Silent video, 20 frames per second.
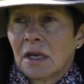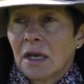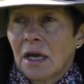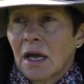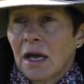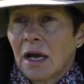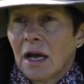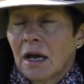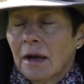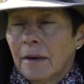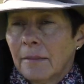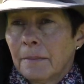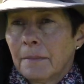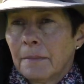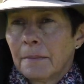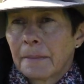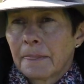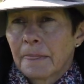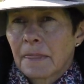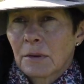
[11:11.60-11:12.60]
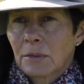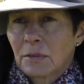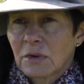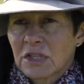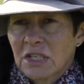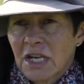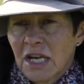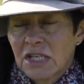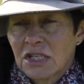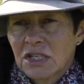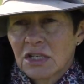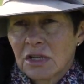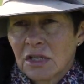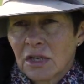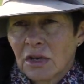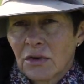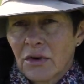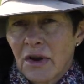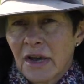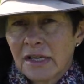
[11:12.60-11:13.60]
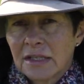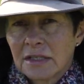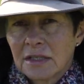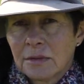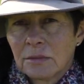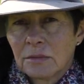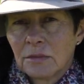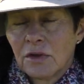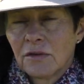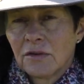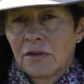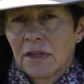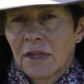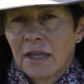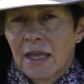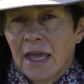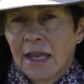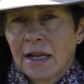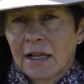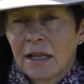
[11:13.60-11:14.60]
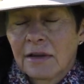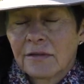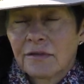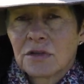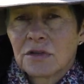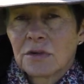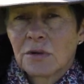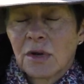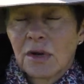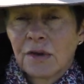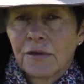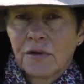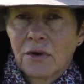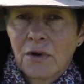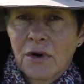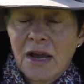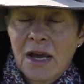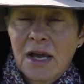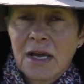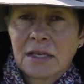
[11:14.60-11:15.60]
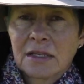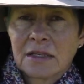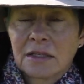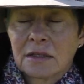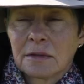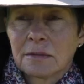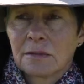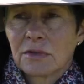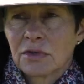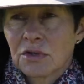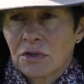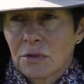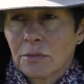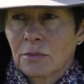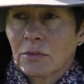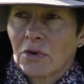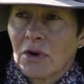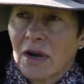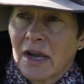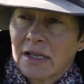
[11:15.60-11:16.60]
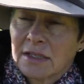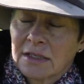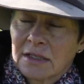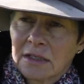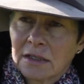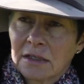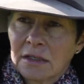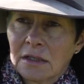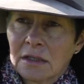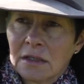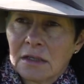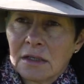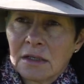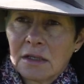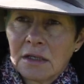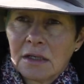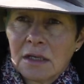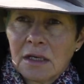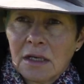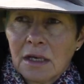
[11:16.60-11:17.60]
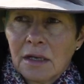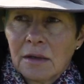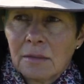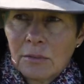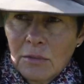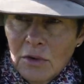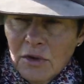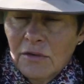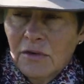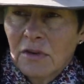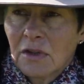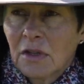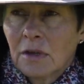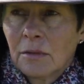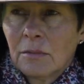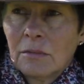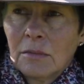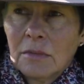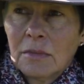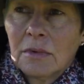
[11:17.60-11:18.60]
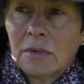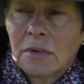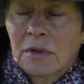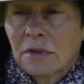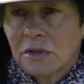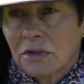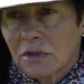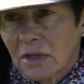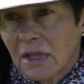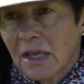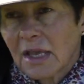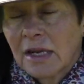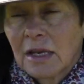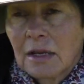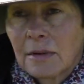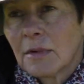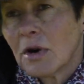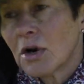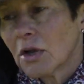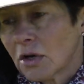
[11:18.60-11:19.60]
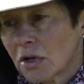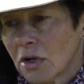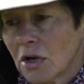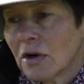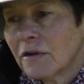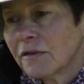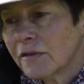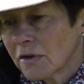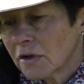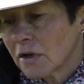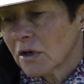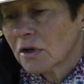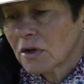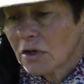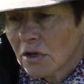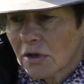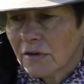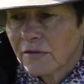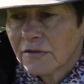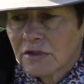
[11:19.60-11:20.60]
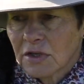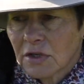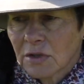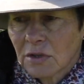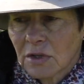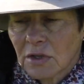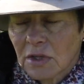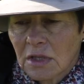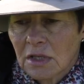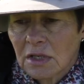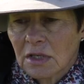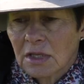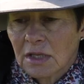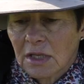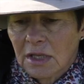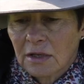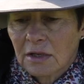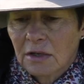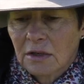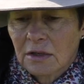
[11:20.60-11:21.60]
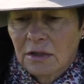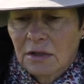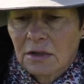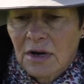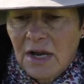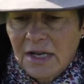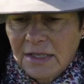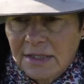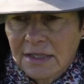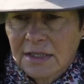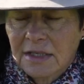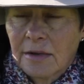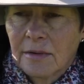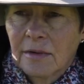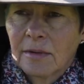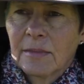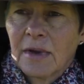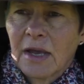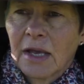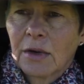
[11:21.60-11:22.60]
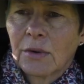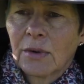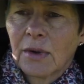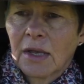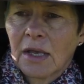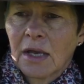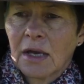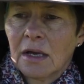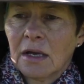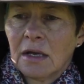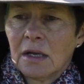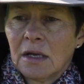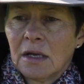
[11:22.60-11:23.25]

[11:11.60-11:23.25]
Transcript: Rotationally grazing, moving the cattle every 24 hours, some strip grazing, moving them, getting them on and off and on and off. So the grass is coming back quicker,